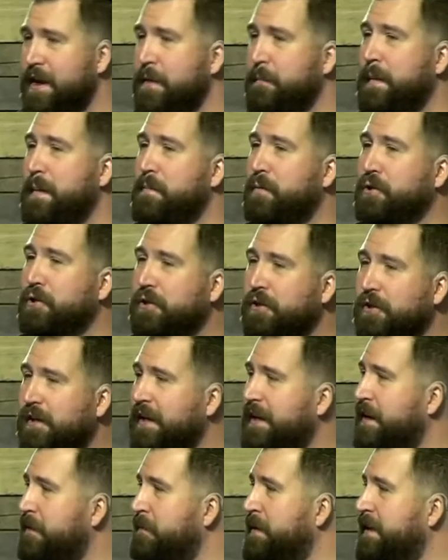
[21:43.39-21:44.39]
People look
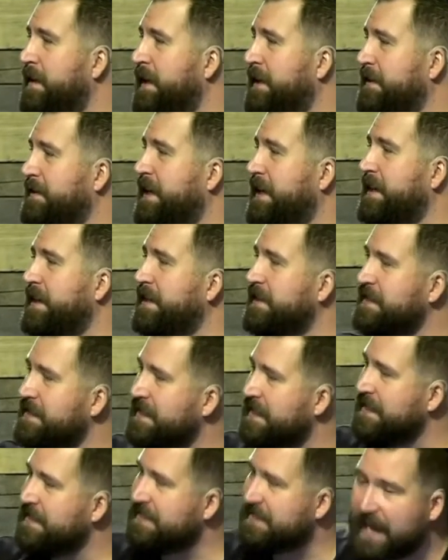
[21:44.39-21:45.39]
at him and they say, this is
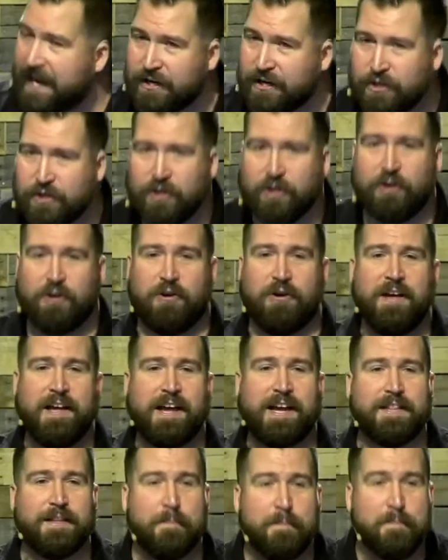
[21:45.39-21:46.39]
a dead girl
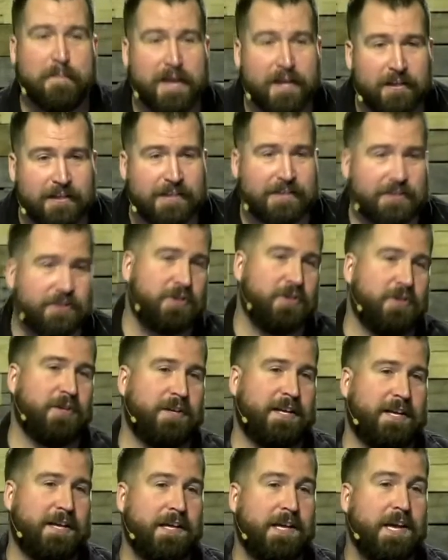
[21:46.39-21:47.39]
in the Middle Eastern
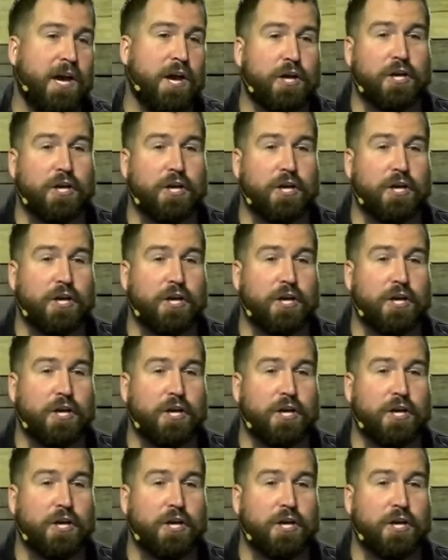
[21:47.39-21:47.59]
heat.